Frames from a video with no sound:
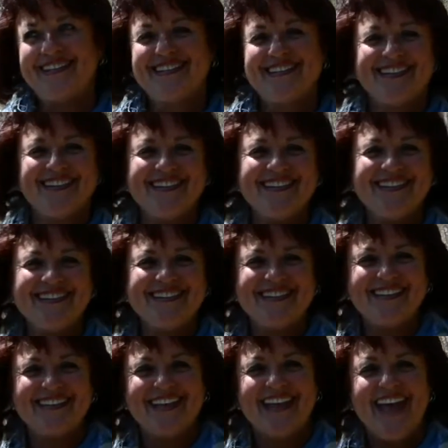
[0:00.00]
skills,
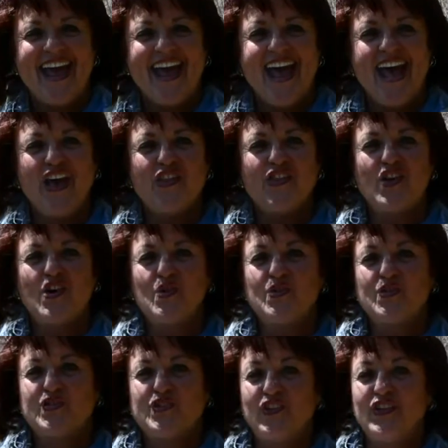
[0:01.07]
and those
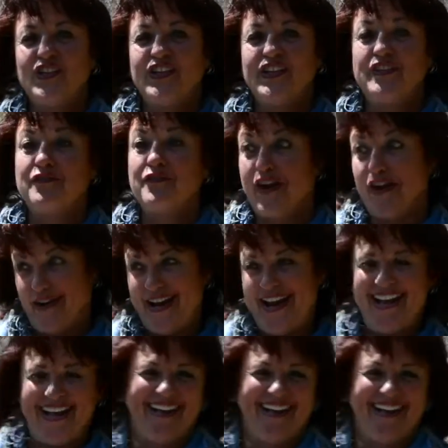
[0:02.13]
certainly vary.